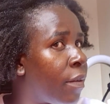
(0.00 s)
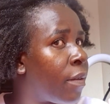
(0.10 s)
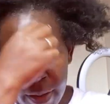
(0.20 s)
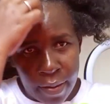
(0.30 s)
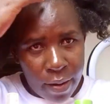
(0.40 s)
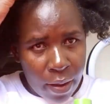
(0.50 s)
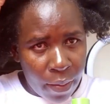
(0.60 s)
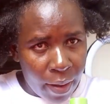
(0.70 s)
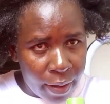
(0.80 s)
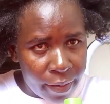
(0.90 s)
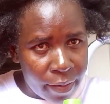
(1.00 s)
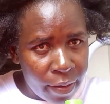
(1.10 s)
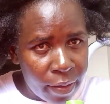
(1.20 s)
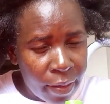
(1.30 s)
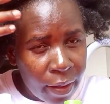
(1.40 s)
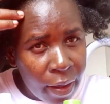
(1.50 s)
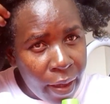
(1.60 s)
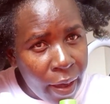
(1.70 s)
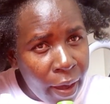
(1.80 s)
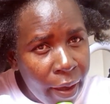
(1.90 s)
but now I see the
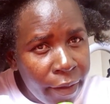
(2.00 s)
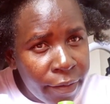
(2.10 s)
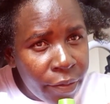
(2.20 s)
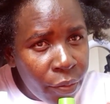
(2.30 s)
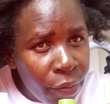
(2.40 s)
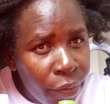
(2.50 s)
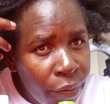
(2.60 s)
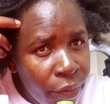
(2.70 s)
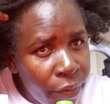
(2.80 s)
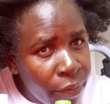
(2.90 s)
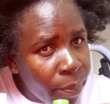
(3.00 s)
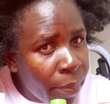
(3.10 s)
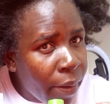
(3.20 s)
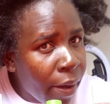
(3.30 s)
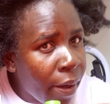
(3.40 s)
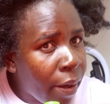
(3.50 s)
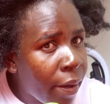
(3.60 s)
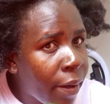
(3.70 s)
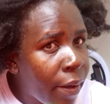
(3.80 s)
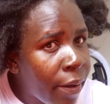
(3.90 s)
hair has grown back.